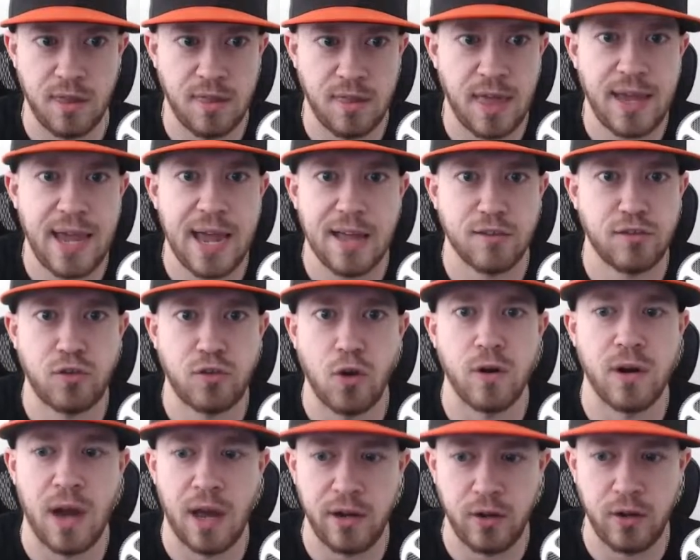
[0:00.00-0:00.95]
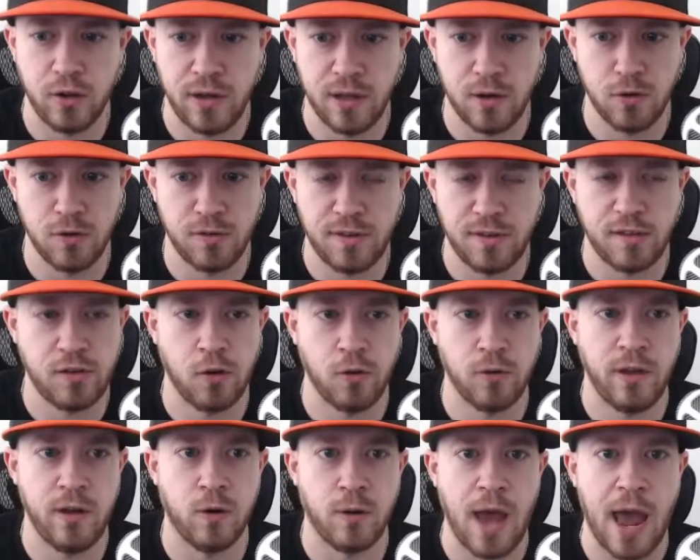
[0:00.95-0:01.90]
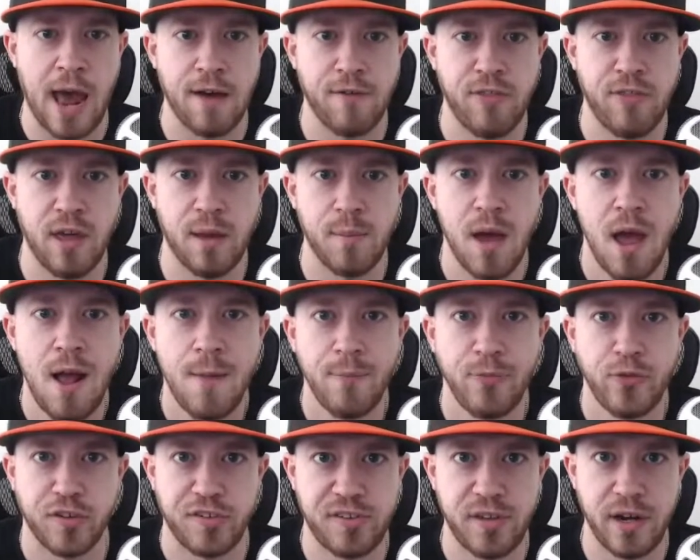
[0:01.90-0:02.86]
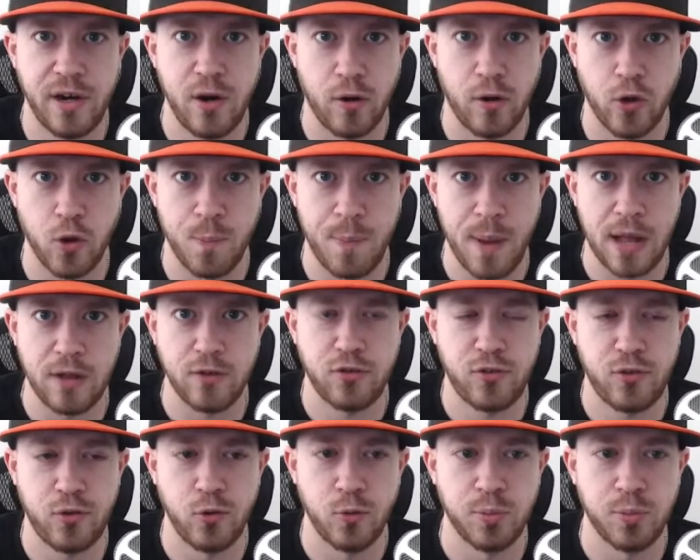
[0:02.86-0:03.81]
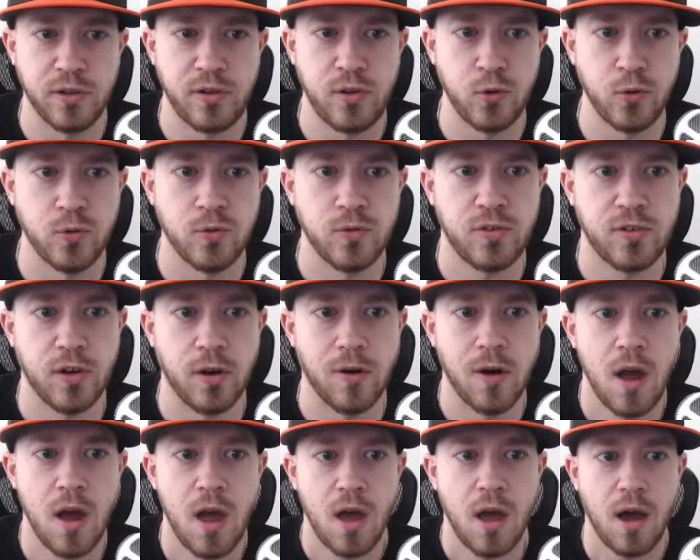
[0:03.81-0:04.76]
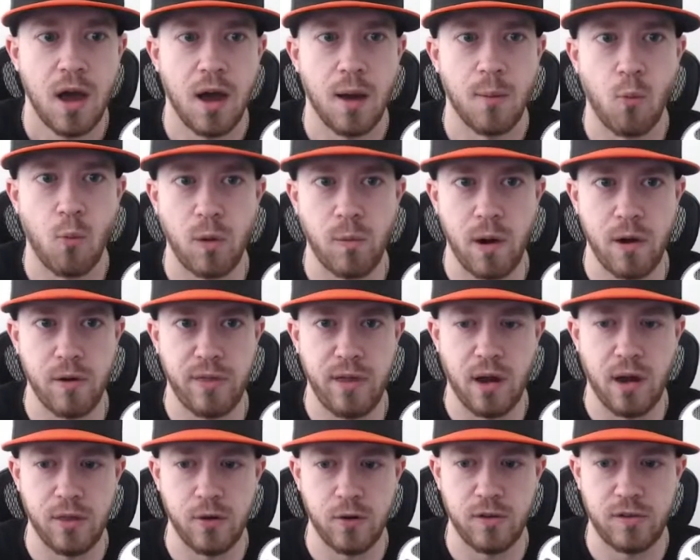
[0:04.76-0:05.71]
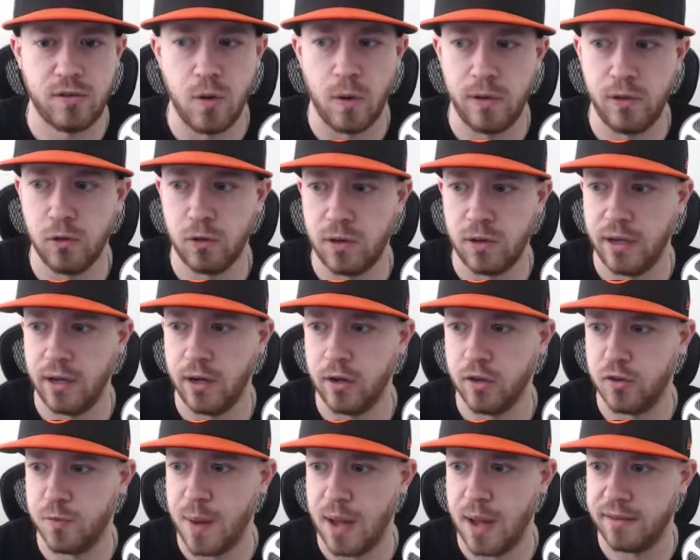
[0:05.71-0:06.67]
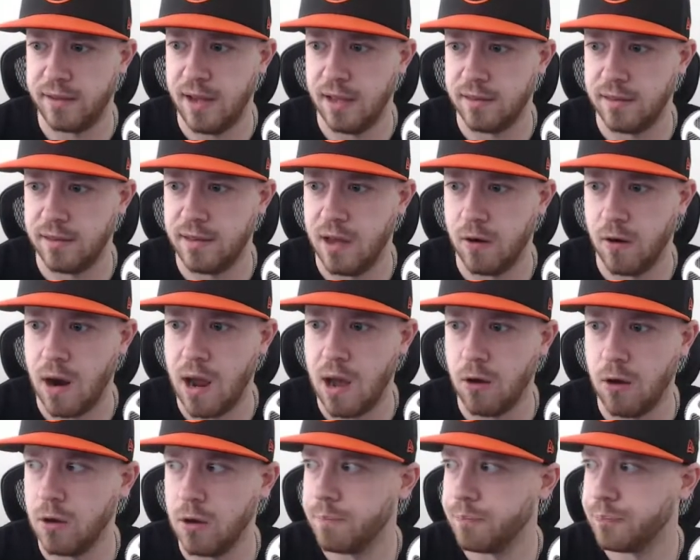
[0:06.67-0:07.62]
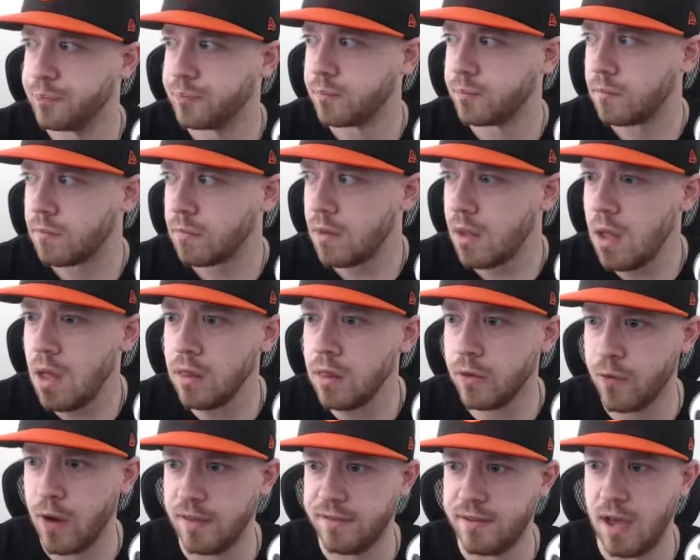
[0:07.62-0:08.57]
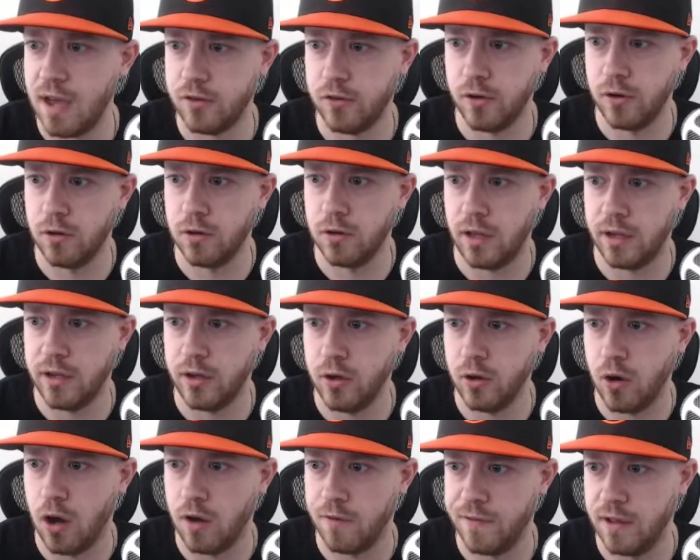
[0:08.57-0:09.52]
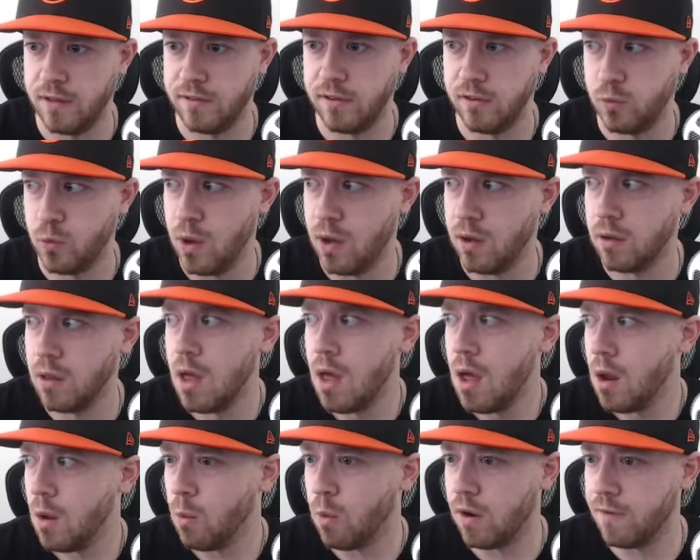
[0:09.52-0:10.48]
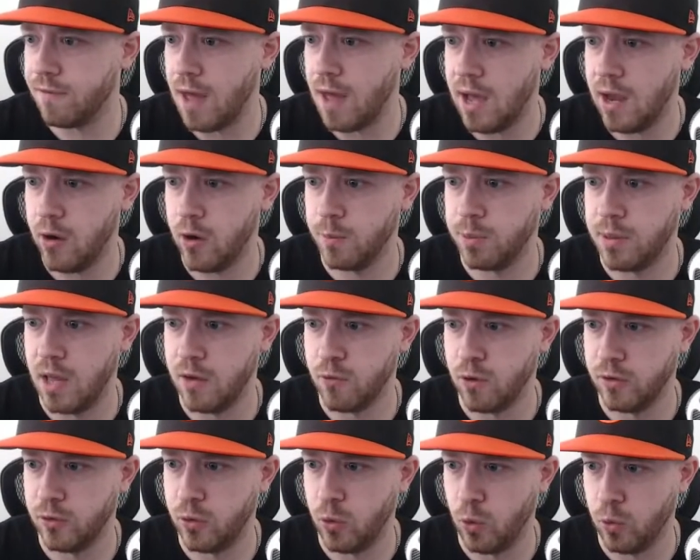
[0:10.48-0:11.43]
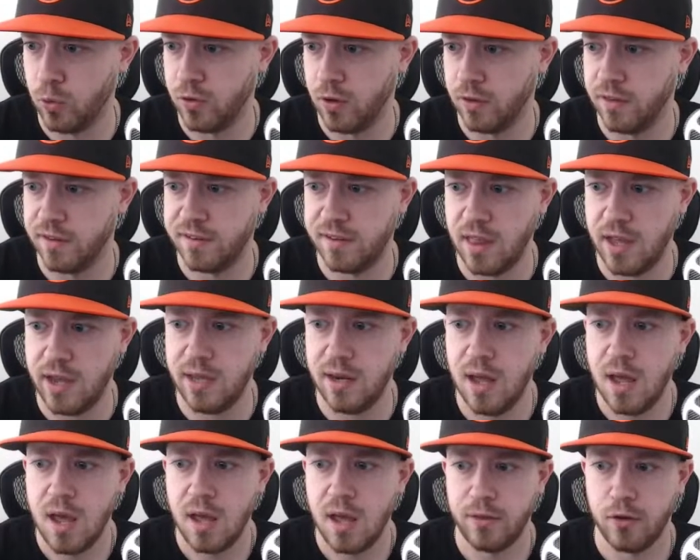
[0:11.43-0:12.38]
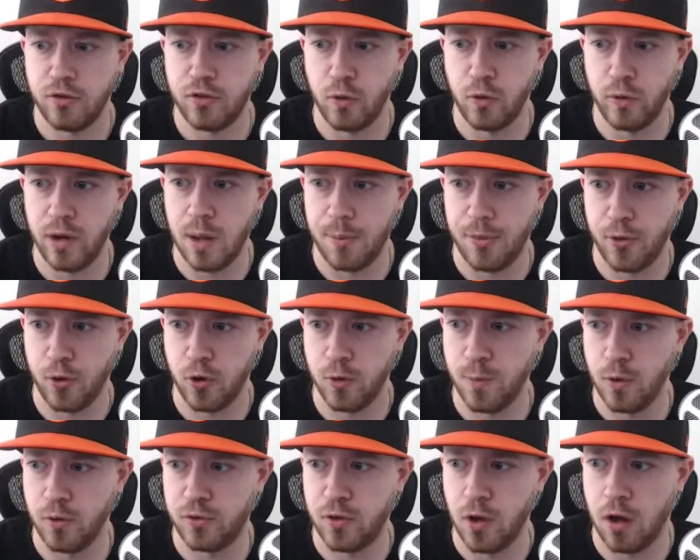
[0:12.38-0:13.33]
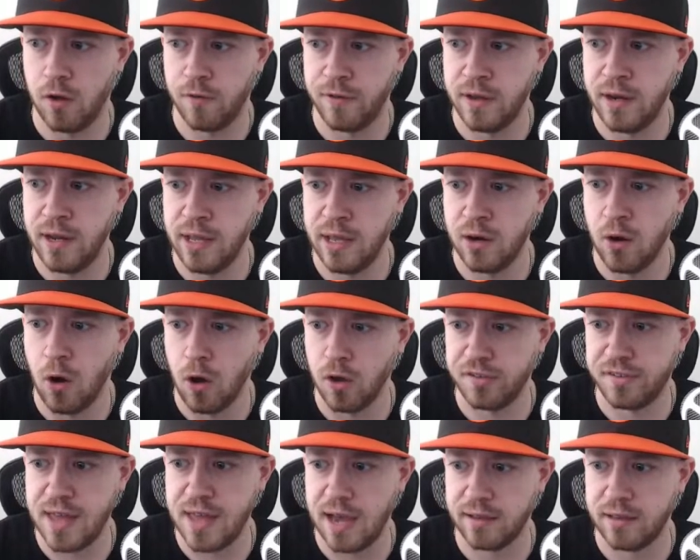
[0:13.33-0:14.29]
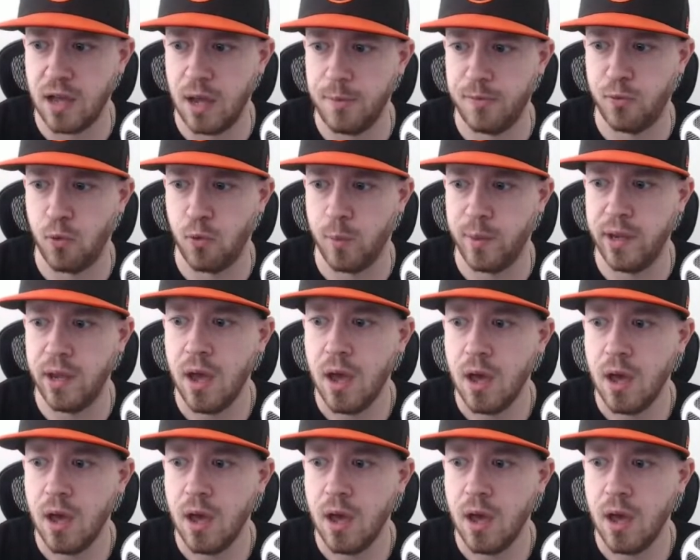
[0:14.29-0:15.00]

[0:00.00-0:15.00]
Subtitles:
They can't start 9 good hitters. They certainly don't have them just sitting on their bench to platoon. So one way or the other, it's going to look like a good spot to get to Tanner Houck. The Red Sox are going to look like a good offense as well. One of the higher implied run totals on the slate. They're showing up 3rd most often in all stack types for me,